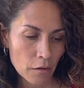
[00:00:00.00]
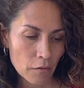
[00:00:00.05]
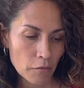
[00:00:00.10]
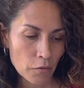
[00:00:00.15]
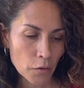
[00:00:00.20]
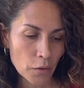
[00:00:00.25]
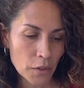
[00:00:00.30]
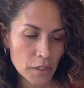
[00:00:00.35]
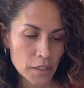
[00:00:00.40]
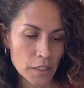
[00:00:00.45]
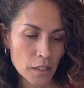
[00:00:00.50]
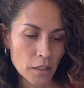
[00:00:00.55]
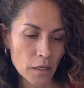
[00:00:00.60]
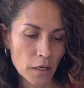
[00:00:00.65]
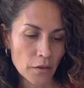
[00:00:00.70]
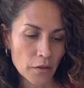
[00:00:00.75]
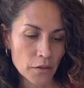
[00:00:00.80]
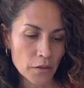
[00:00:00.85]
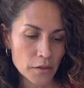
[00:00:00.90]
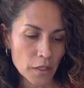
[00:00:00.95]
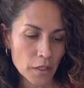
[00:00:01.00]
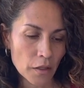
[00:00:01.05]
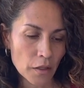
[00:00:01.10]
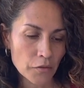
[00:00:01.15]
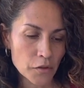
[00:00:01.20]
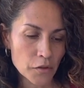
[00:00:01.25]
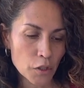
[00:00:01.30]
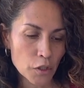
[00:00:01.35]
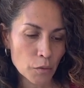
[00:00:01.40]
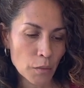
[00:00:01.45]
Focusing on themselves
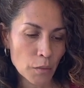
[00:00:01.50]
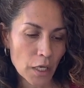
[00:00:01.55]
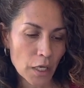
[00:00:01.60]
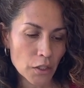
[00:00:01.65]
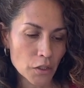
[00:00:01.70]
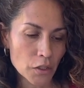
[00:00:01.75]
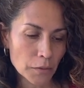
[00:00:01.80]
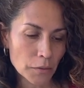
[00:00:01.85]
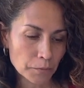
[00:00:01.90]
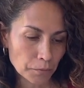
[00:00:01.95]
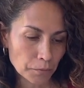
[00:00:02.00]
too much.